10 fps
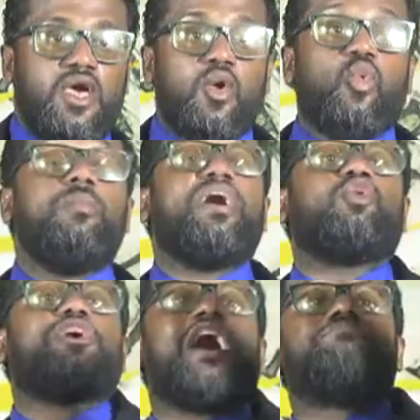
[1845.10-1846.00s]
Women
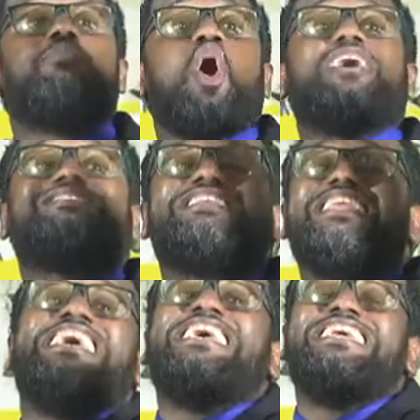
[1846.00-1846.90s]
were not born to
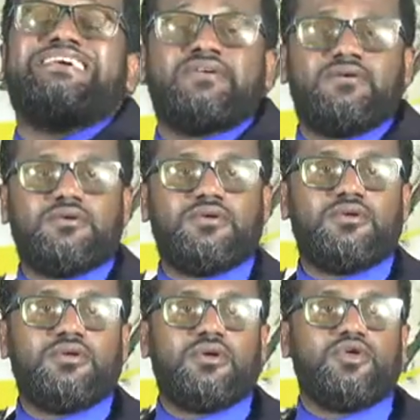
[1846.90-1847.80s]
lead.
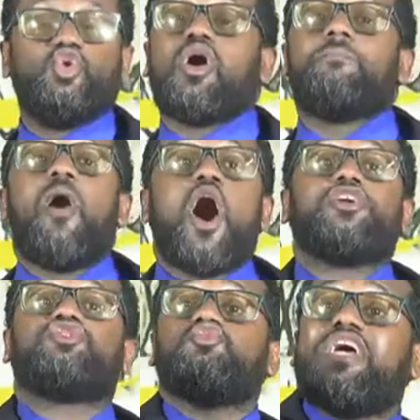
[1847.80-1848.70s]
You were
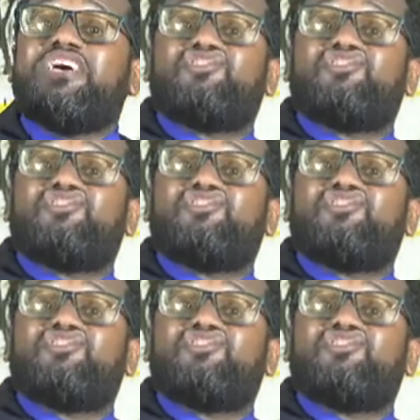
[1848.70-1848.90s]
born to raise